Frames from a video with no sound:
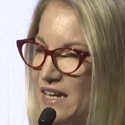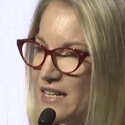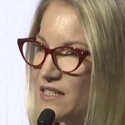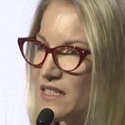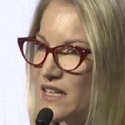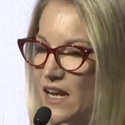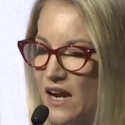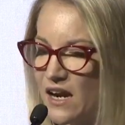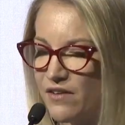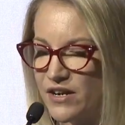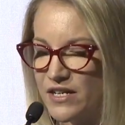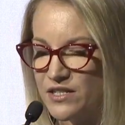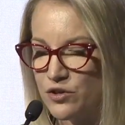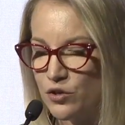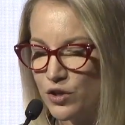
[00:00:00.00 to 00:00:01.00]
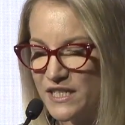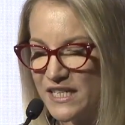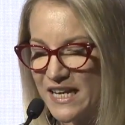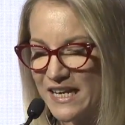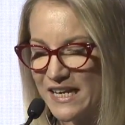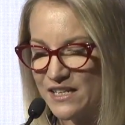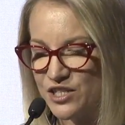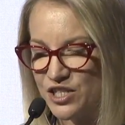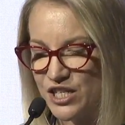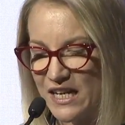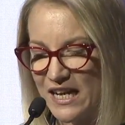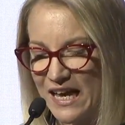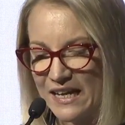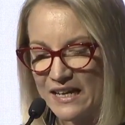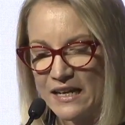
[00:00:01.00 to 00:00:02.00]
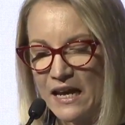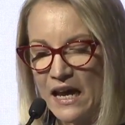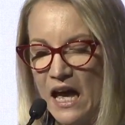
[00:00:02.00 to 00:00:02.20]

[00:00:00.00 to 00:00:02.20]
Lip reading: and Salares Norte in Chile,